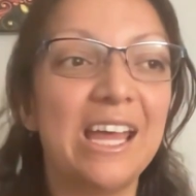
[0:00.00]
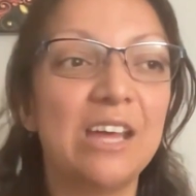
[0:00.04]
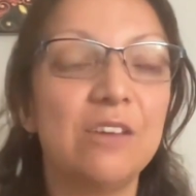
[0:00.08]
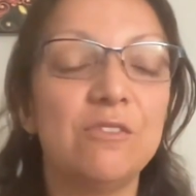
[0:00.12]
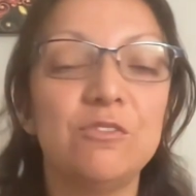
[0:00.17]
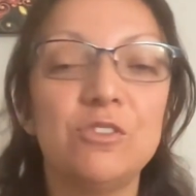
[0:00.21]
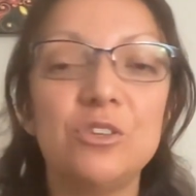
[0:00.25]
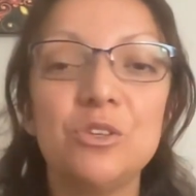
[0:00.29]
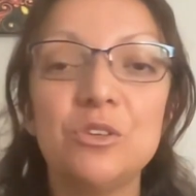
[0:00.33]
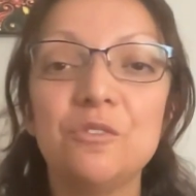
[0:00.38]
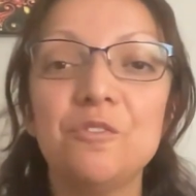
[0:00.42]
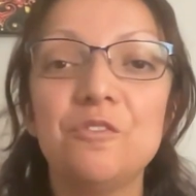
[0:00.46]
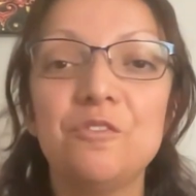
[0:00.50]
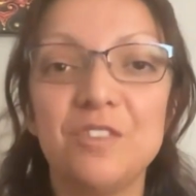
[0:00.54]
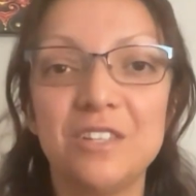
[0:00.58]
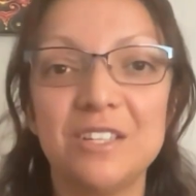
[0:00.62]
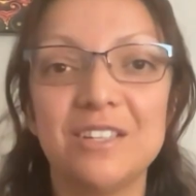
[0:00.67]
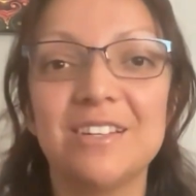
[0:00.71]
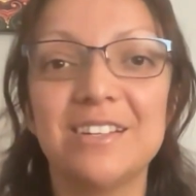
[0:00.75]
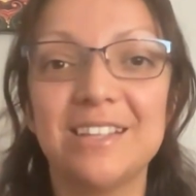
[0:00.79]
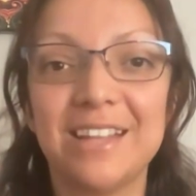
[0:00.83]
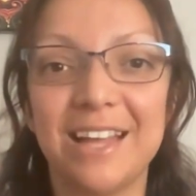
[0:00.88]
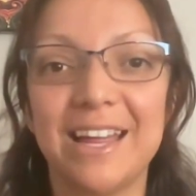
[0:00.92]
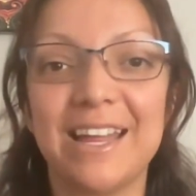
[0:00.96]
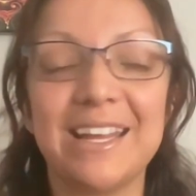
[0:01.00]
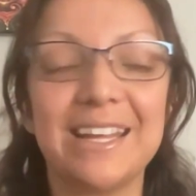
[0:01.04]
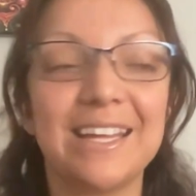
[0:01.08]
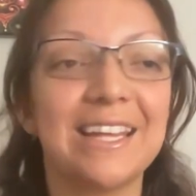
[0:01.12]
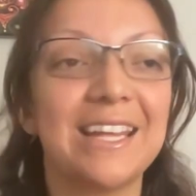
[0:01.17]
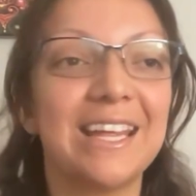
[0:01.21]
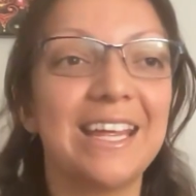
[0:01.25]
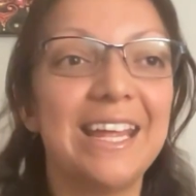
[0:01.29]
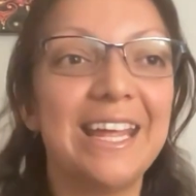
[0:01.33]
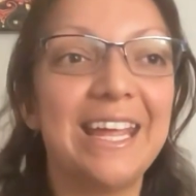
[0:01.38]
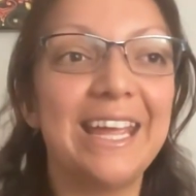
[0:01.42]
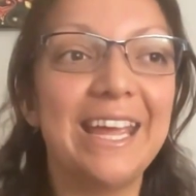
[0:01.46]
If you feel
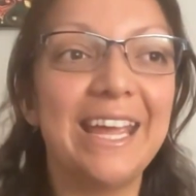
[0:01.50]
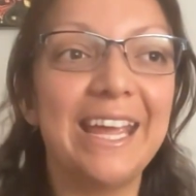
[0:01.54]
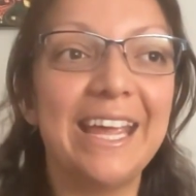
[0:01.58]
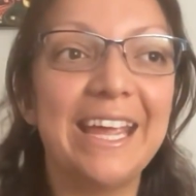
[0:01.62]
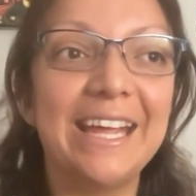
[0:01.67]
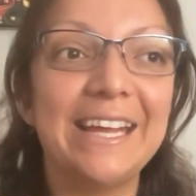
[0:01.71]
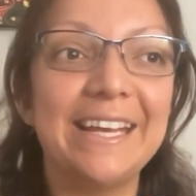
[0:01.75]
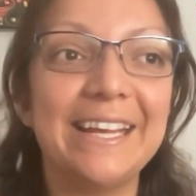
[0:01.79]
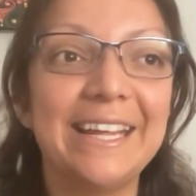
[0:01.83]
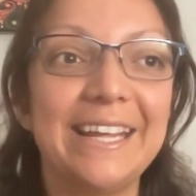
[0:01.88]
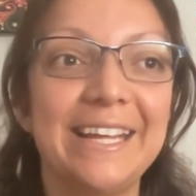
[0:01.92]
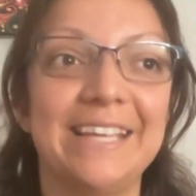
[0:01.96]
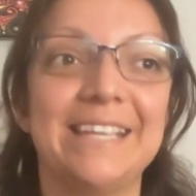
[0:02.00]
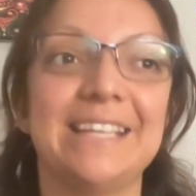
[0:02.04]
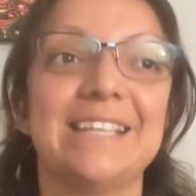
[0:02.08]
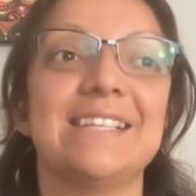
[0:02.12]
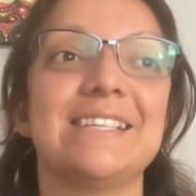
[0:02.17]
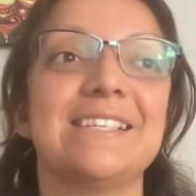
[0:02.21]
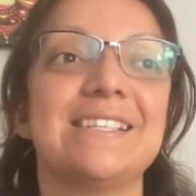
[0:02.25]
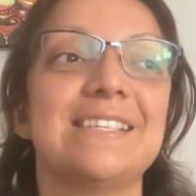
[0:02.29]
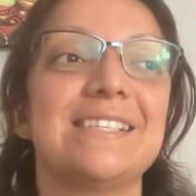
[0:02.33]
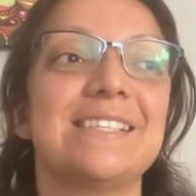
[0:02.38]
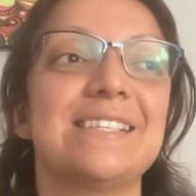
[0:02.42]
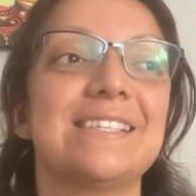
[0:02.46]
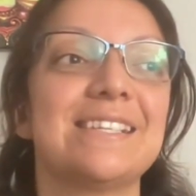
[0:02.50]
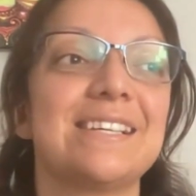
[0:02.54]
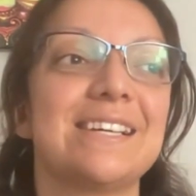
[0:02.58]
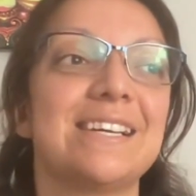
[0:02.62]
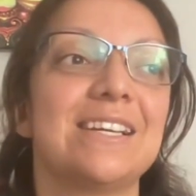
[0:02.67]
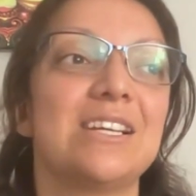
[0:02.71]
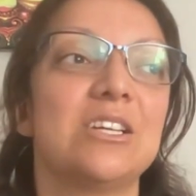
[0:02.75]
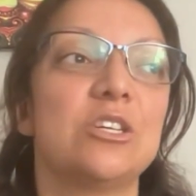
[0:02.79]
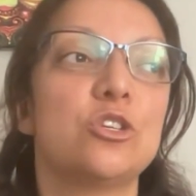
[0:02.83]
like it is